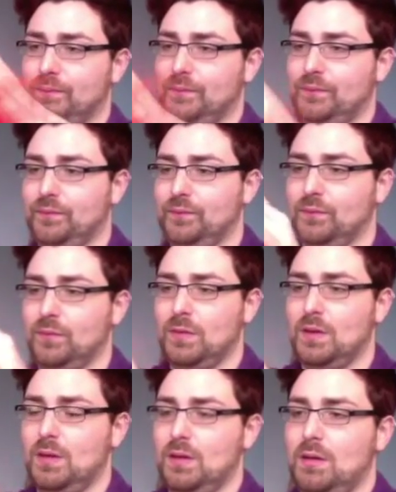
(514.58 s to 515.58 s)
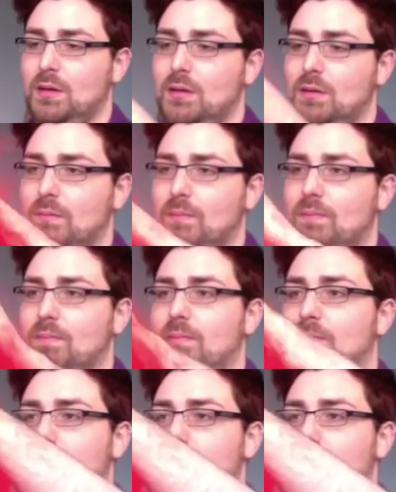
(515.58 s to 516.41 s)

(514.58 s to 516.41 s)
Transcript: (silence)